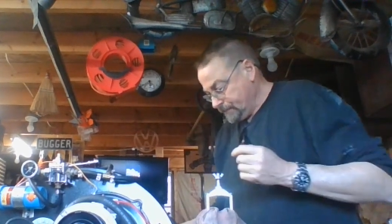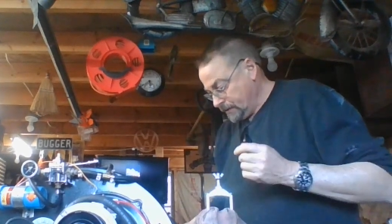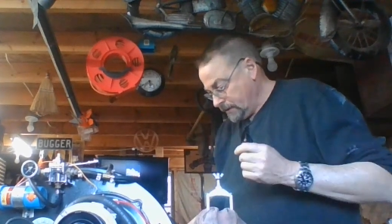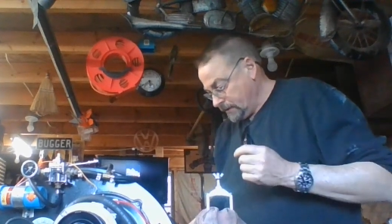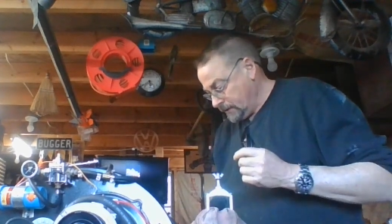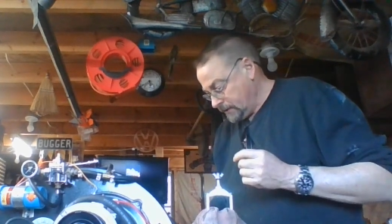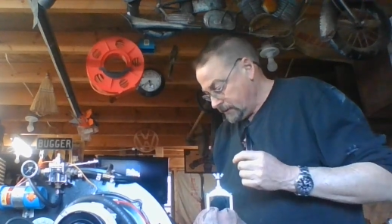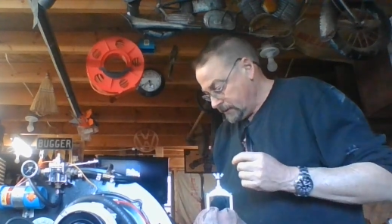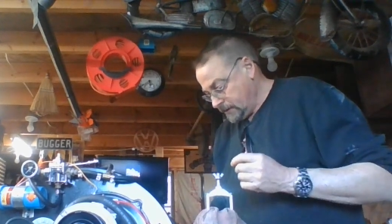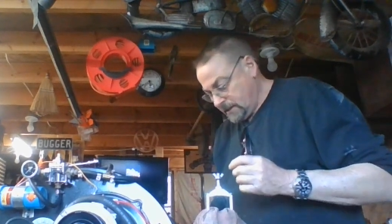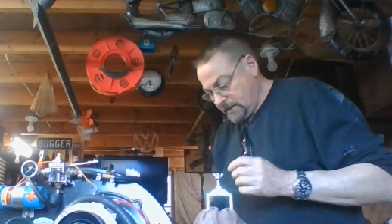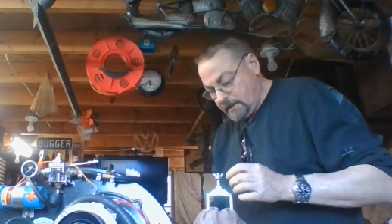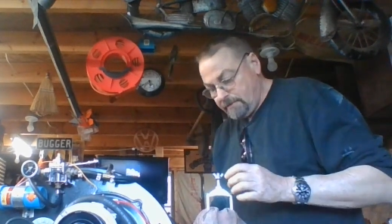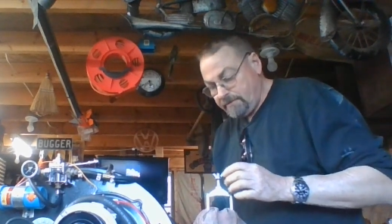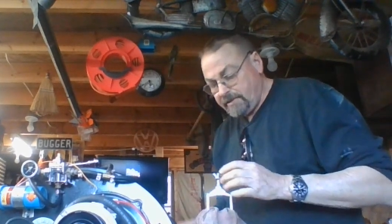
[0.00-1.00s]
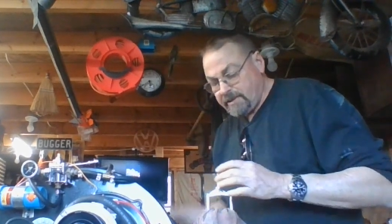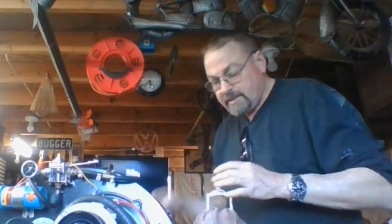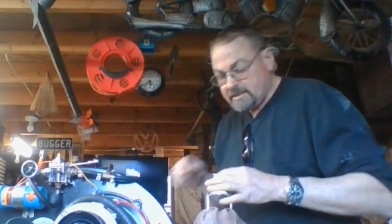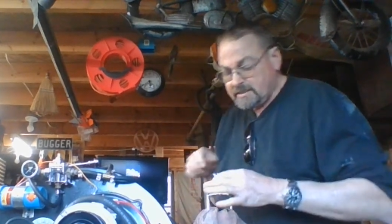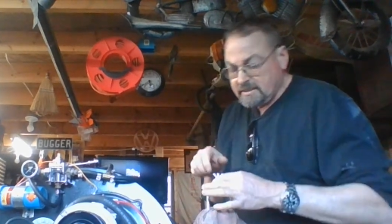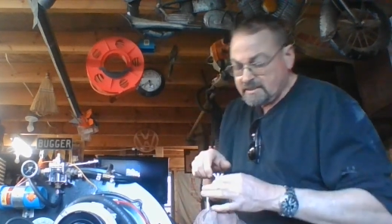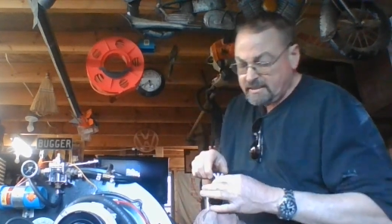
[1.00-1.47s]
Alright, so now I'm
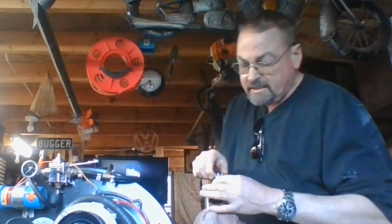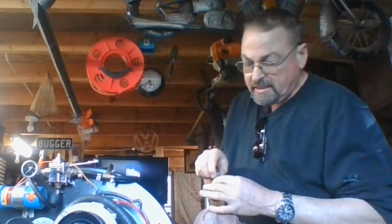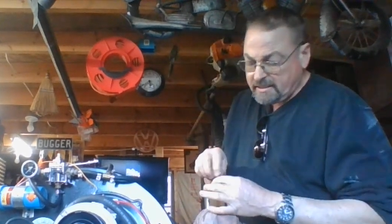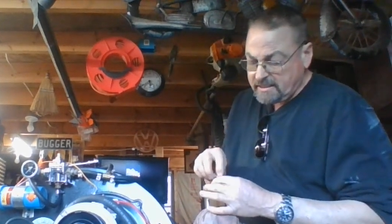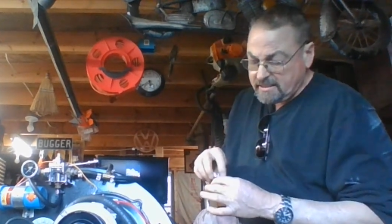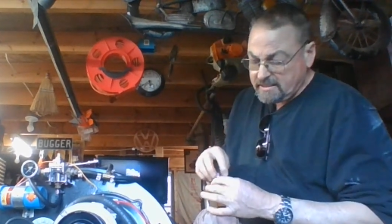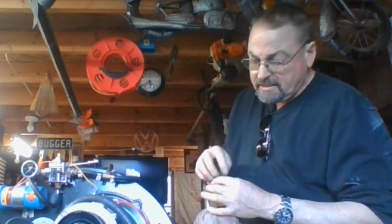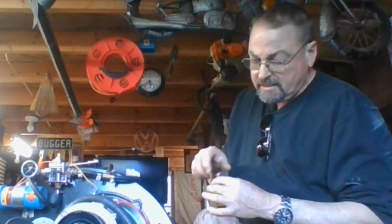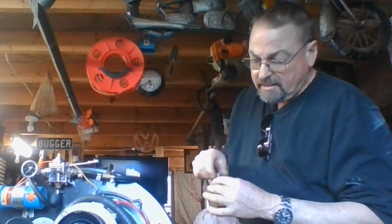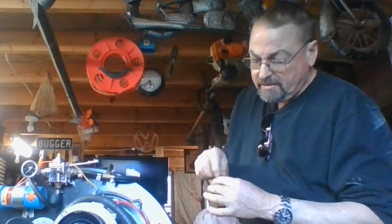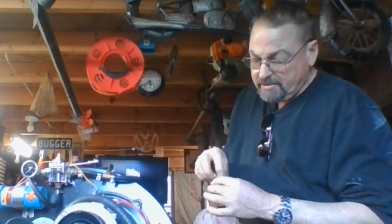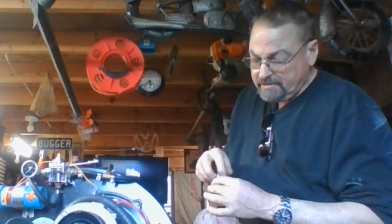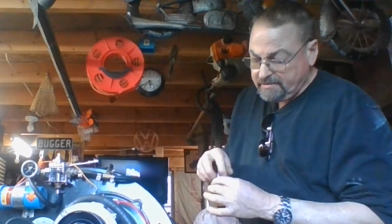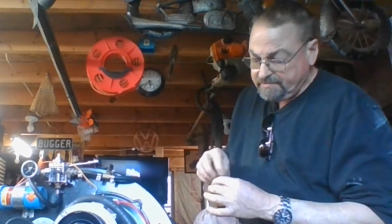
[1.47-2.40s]
fixing to take this off,